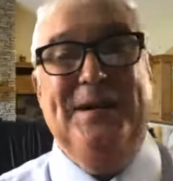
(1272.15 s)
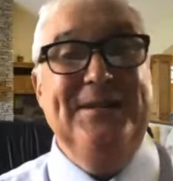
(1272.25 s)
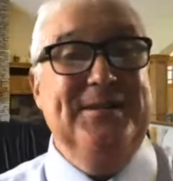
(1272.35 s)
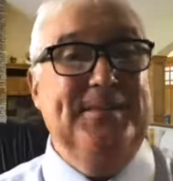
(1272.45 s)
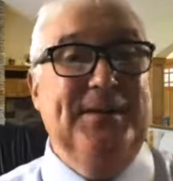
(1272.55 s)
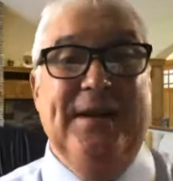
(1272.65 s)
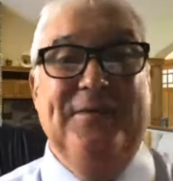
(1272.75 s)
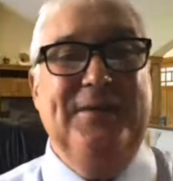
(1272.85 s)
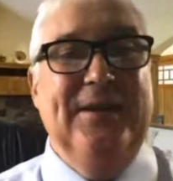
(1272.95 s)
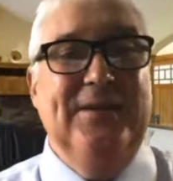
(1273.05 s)
One of them I
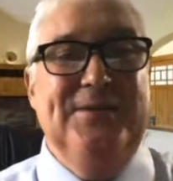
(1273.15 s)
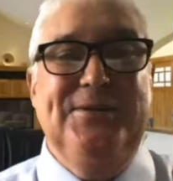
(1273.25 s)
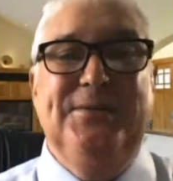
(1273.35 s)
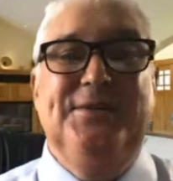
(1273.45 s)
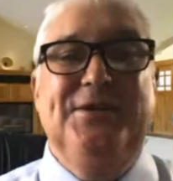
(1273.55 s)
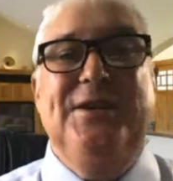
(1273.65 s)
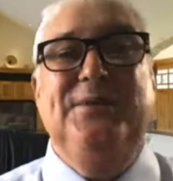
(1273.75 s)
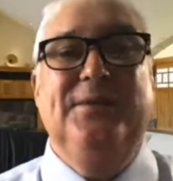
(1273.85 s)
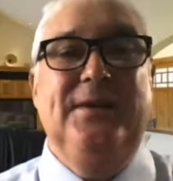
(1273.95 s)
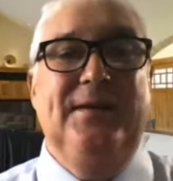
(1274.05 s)
have to go to in
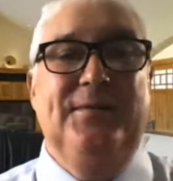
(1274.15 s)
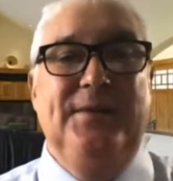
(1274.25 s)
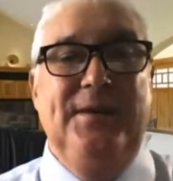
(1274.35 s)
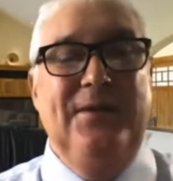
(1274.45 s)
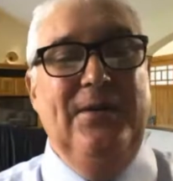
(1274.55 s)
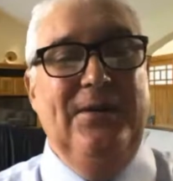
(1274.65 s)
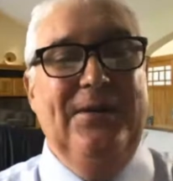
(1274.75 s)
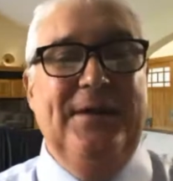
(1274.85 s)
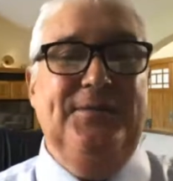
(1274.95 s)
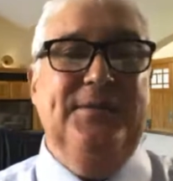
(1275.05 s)
January every year, and
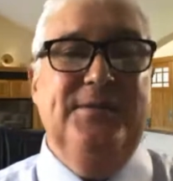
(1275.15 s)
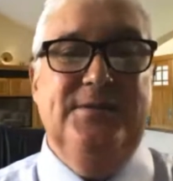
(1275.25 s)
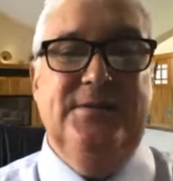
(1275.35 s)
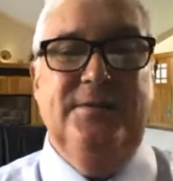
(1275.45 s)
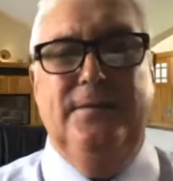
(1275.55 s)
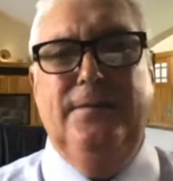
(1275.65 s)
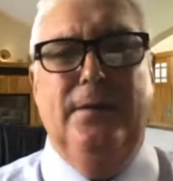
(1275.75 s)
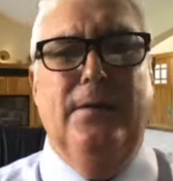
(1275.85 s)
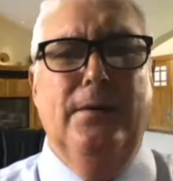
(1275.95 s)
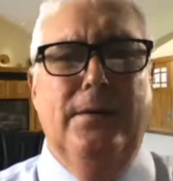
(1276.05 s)
I have to listen to
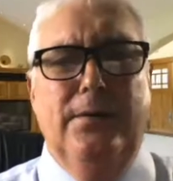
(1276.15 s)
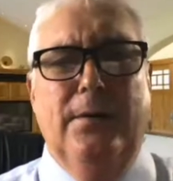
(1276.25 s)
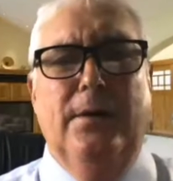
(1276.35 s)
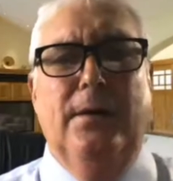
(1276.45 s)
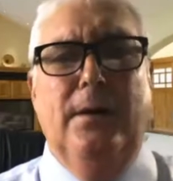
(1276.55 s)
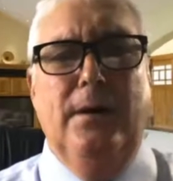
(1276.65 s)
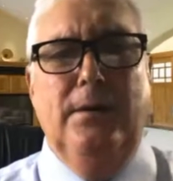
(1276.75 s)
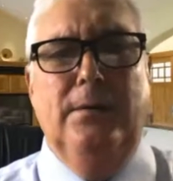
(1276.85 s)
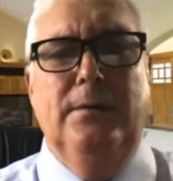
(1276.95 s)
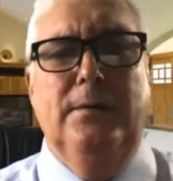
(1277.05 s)
very dry
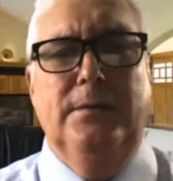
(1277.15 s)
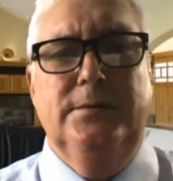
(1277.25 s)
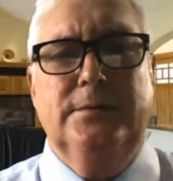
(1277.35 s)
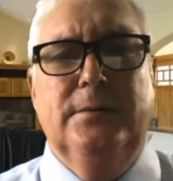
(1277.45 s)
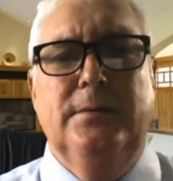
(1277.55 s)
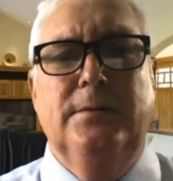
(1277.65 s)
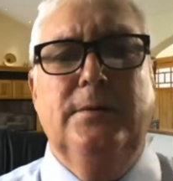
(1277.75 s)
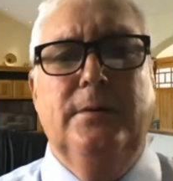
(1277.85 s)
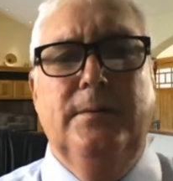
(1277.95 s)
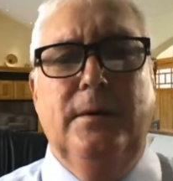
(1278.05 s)
lawyers
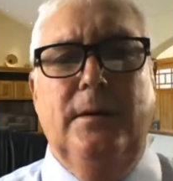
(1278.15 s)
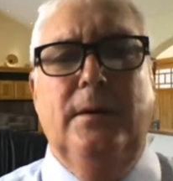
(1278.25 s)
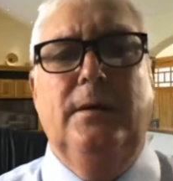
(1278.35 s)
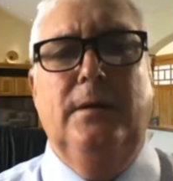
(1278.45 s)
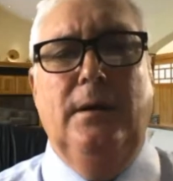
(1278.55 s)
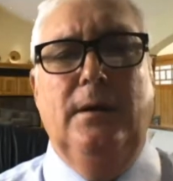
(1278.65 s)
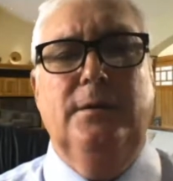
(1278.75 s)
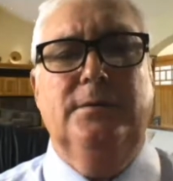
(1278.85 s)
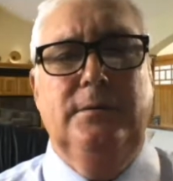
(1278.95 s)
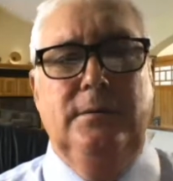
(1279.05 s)
talking about
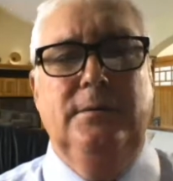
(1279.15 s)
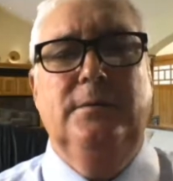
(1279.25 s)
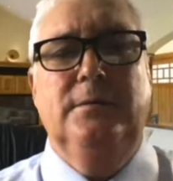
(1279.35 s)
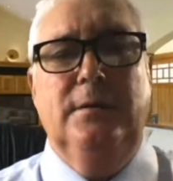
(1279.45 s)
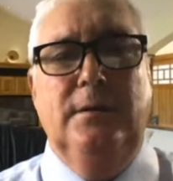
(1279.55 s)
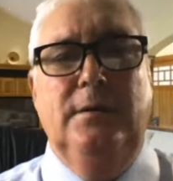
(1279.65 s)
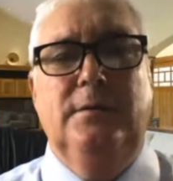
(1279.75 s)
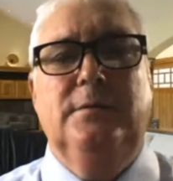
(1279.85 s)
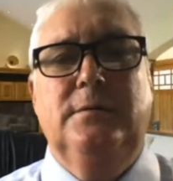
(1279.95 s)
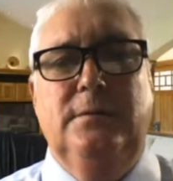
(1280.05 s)
last year's
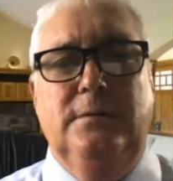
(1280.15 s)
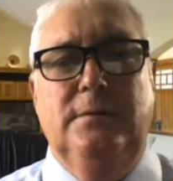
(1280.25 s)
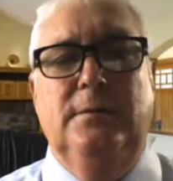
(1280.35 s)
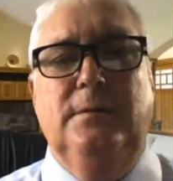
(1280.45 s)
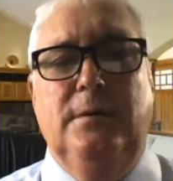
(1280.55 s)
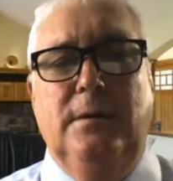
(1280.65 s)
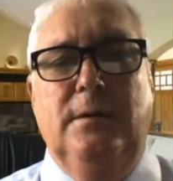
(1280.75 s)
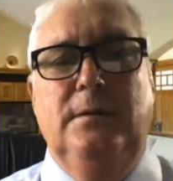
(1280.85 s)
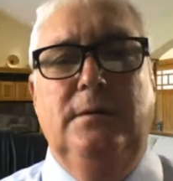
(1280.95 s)
case law like